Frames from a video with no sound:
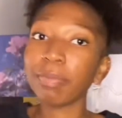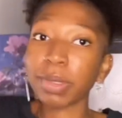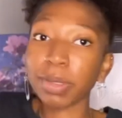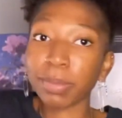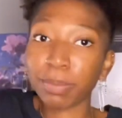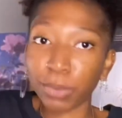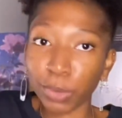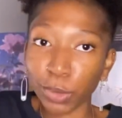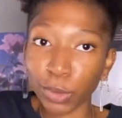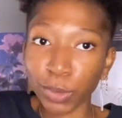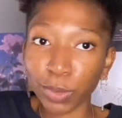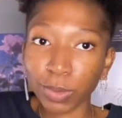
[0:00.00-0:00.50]
big
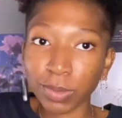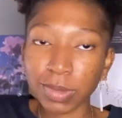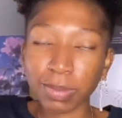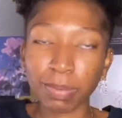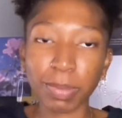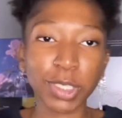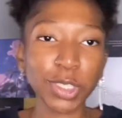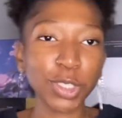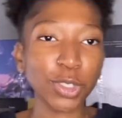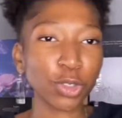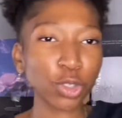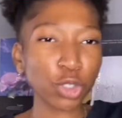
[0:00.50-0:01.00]
boobs,
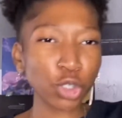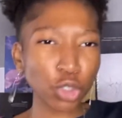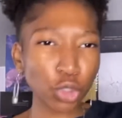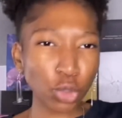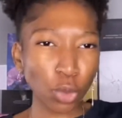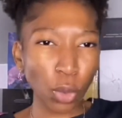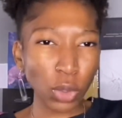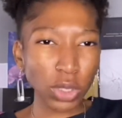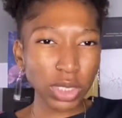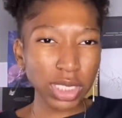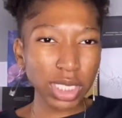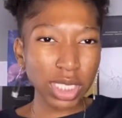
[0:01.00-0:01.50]
but you're
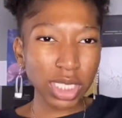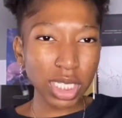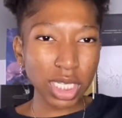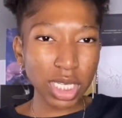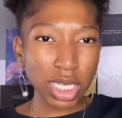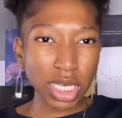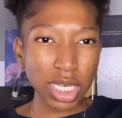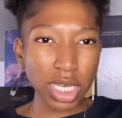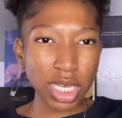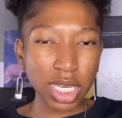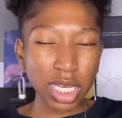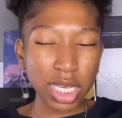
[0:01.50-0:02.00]
short,
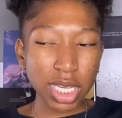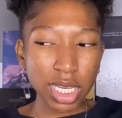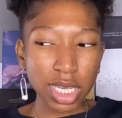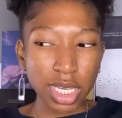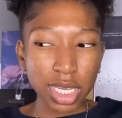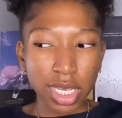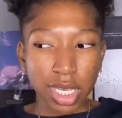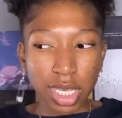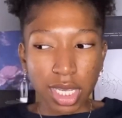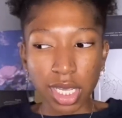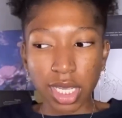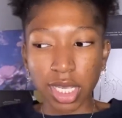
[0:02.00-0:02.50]

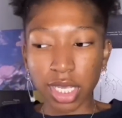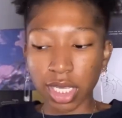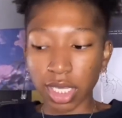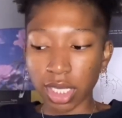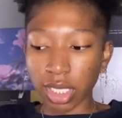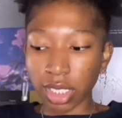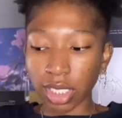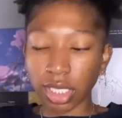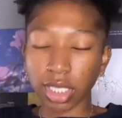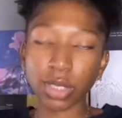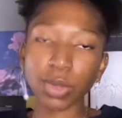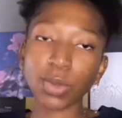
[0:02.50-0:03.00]

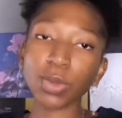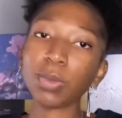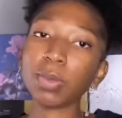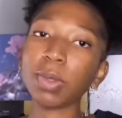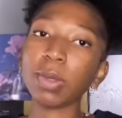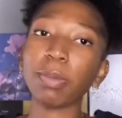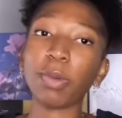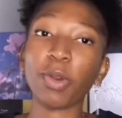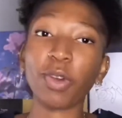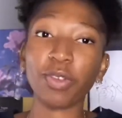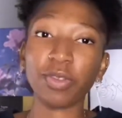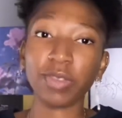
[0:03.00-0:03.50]
this would be
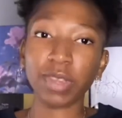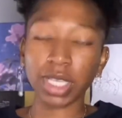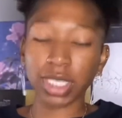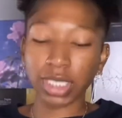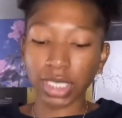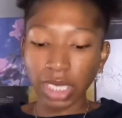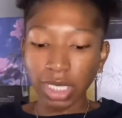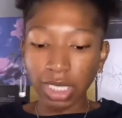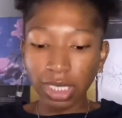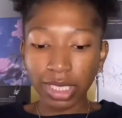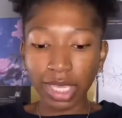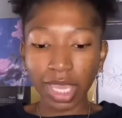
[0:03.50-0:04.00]
perfect
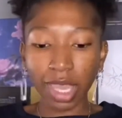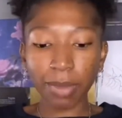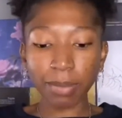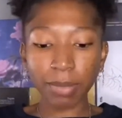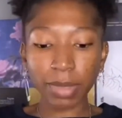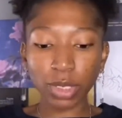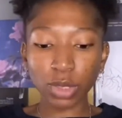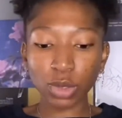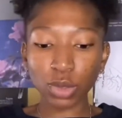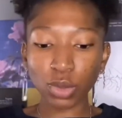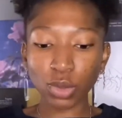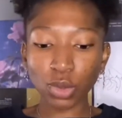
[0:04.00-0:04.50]
and it came
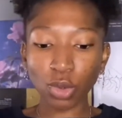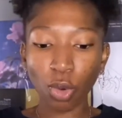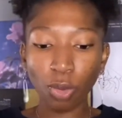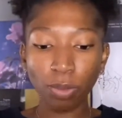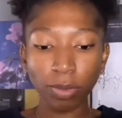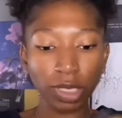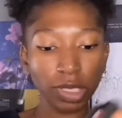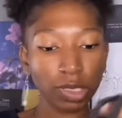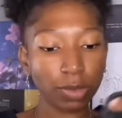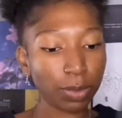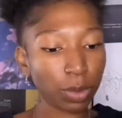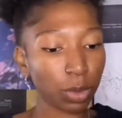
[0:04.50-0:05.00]
in so
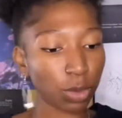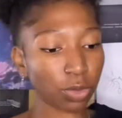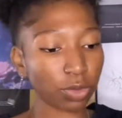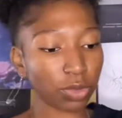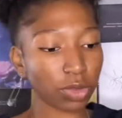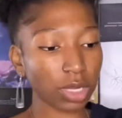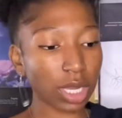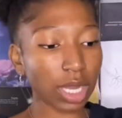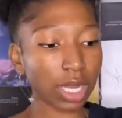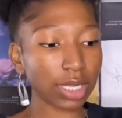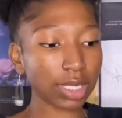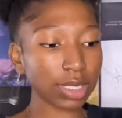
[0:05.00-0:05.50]
many
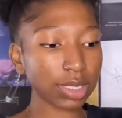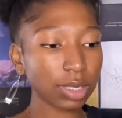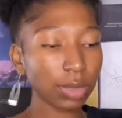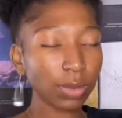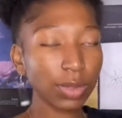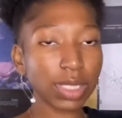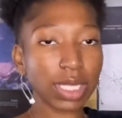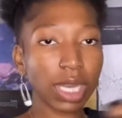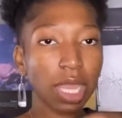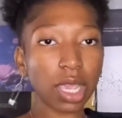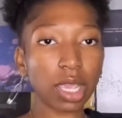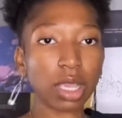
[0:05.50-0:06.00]
beautiful colors there
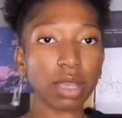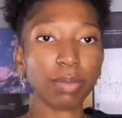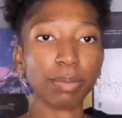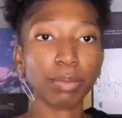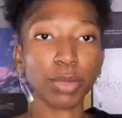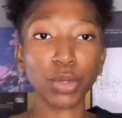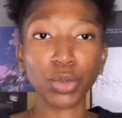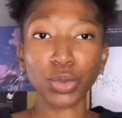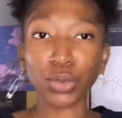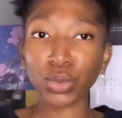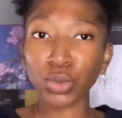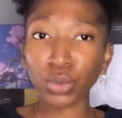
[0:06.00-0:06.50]
was like
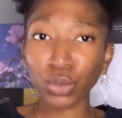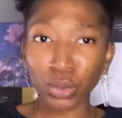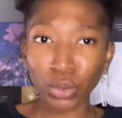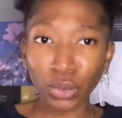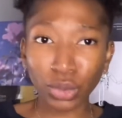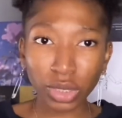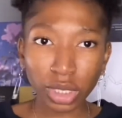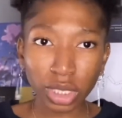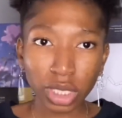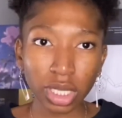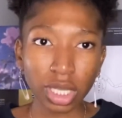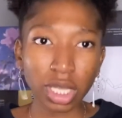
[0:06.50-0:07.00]

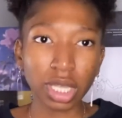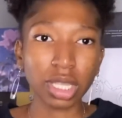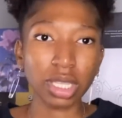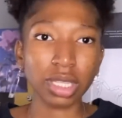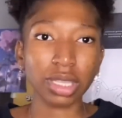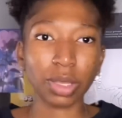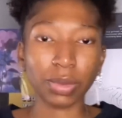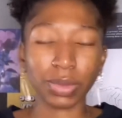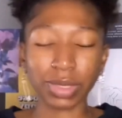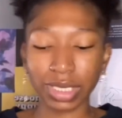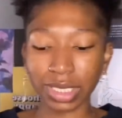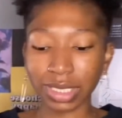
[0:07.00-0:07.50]
maroon
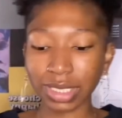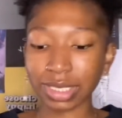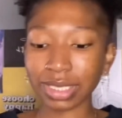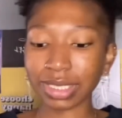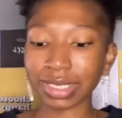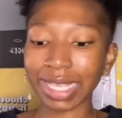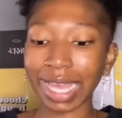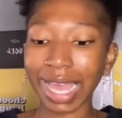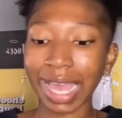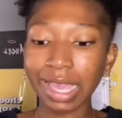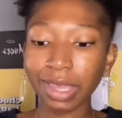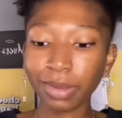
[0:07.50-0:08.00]
there was this
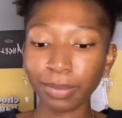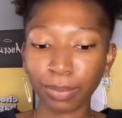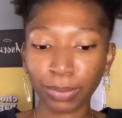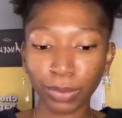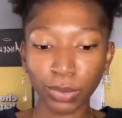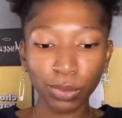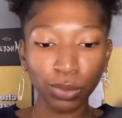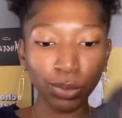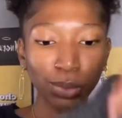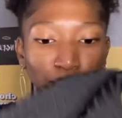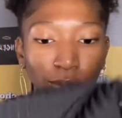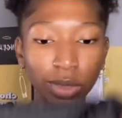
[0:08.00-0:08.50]
sky
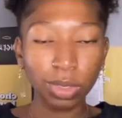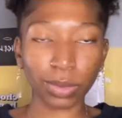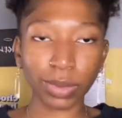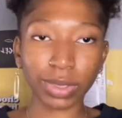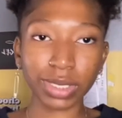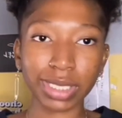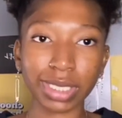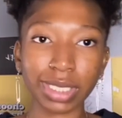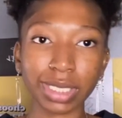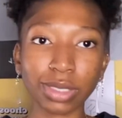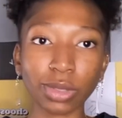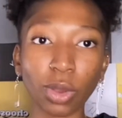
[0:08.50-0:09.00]
blue there
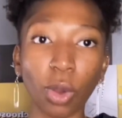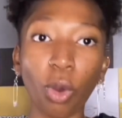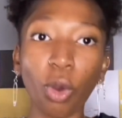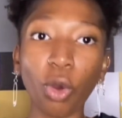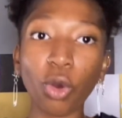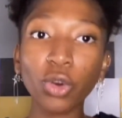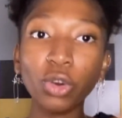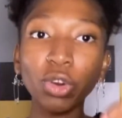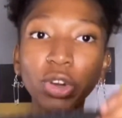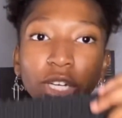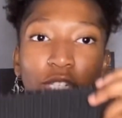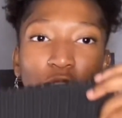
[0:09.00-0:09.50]
was this
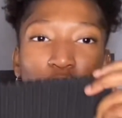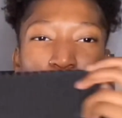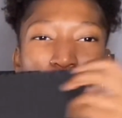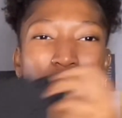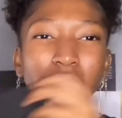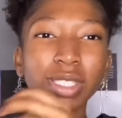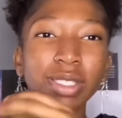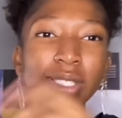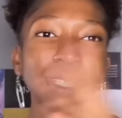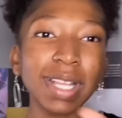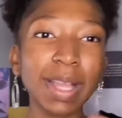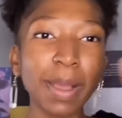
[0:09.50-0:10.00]
orange
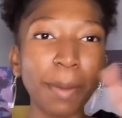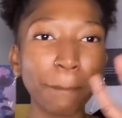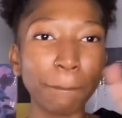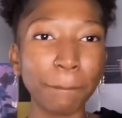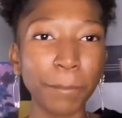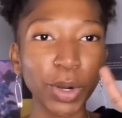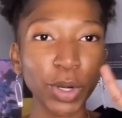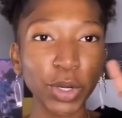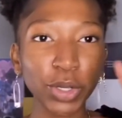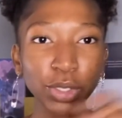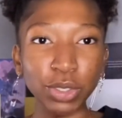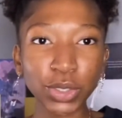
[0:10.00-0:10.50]
this
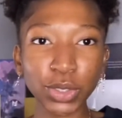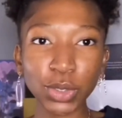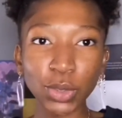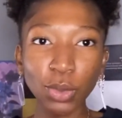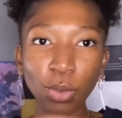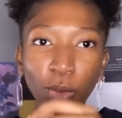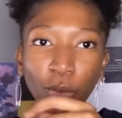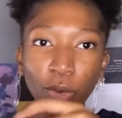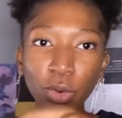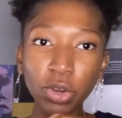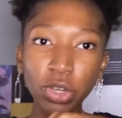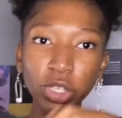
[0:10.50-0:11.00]
burns
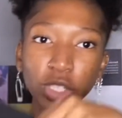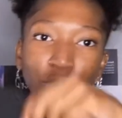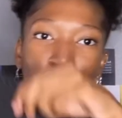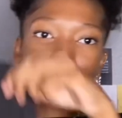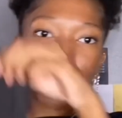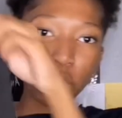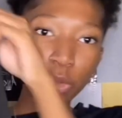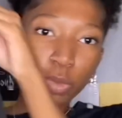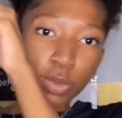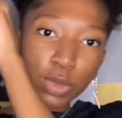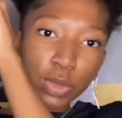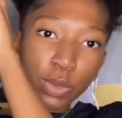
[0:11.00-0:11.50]
orange
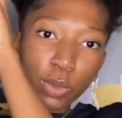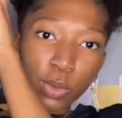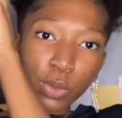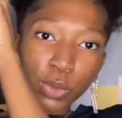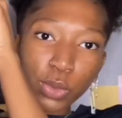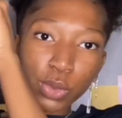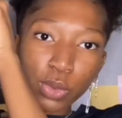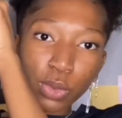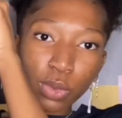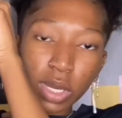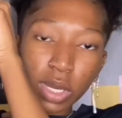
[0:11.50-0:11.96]
that was also